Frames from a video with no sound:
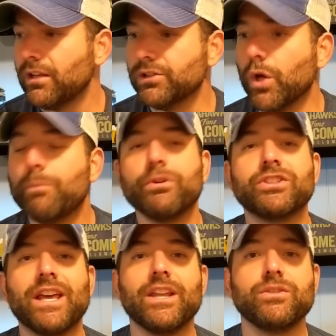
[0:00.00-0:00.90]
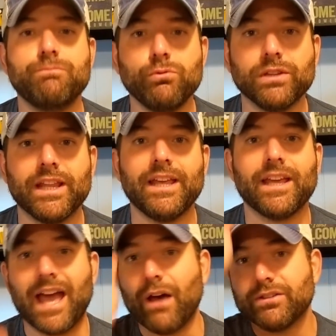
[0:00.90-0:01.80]
Low percentage
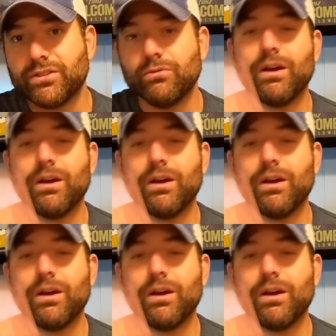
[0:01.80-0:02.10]
bootleg out to